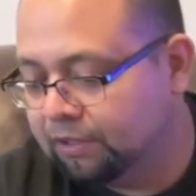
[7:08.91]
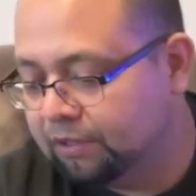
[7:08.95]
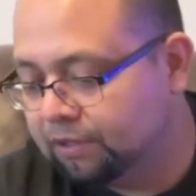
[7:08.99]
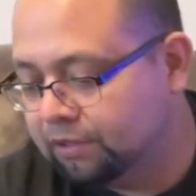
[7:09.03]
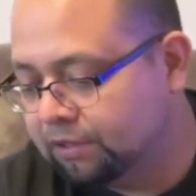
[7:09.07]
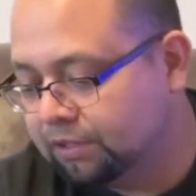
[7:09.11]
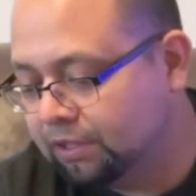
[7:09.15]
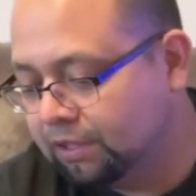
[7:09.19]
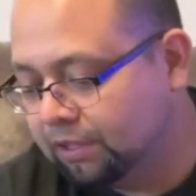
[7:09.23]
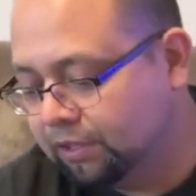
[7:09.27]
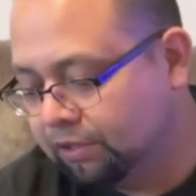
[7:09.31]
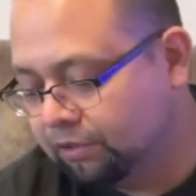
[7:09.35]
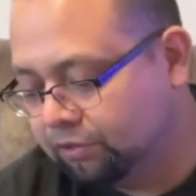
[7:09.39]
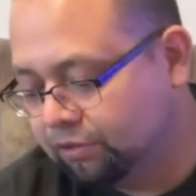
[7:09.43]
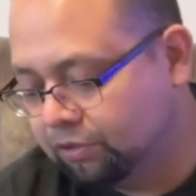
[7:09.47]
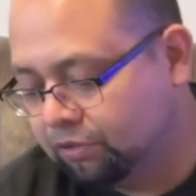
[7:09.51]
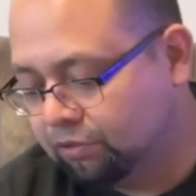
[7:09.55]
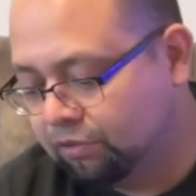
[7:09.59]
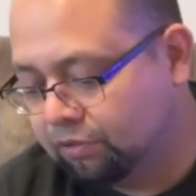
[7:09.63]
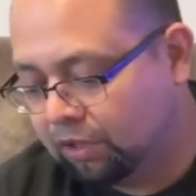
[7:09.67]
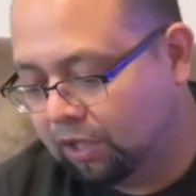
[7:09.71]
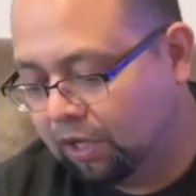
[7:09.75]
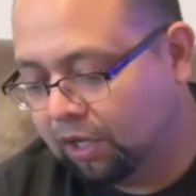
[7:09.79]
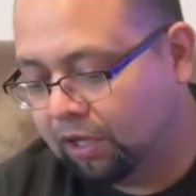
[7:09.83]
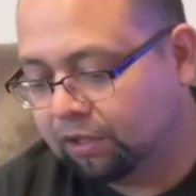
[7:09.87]
It's a little
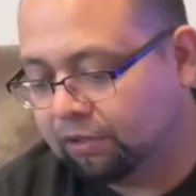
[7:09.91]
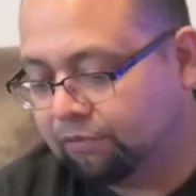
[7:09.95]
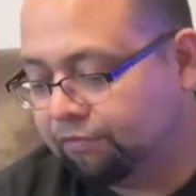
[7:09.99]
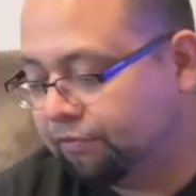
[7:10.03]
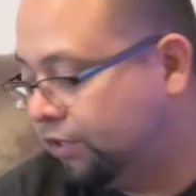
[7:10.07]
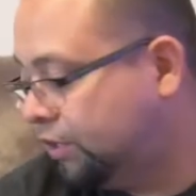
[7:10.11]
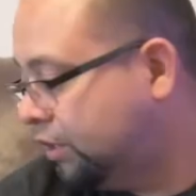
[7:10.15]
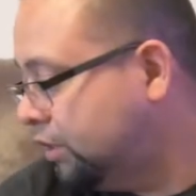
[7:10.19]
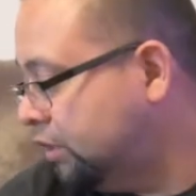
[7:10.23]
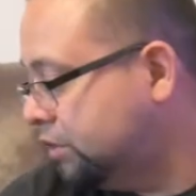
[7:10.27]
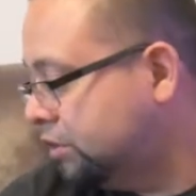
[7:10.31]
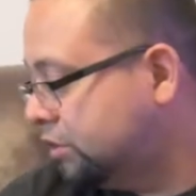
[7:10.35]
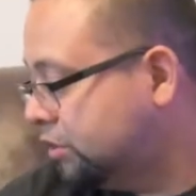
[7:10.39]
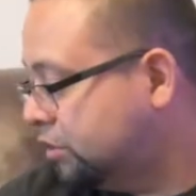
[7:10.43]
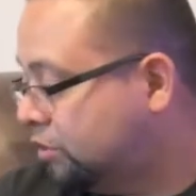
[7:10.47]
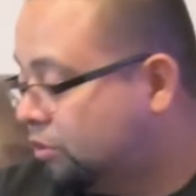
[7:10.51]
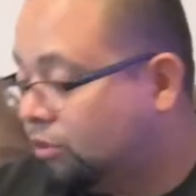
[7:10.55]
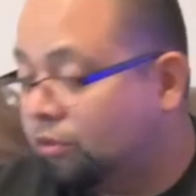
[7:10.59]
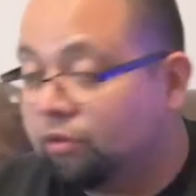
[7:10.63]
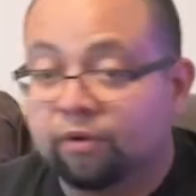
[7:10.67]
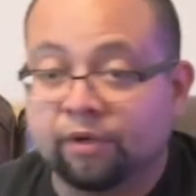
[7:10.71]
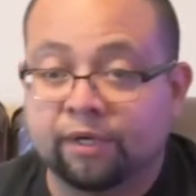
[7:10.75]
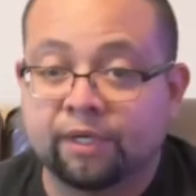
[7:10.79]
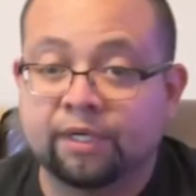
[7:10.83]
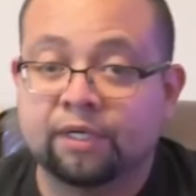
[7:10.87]
too long if you're going to
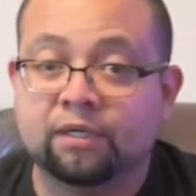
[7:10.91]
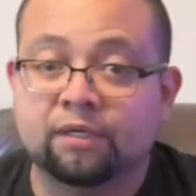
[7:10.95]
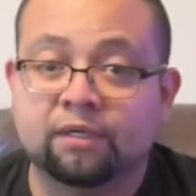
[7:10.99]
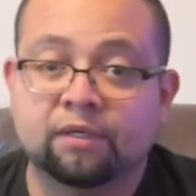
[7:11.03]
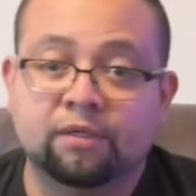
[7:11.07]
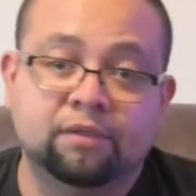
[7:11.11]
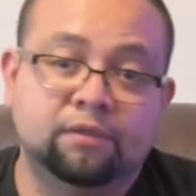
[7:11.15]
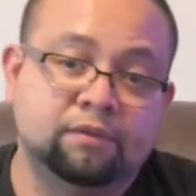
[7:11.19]
store it.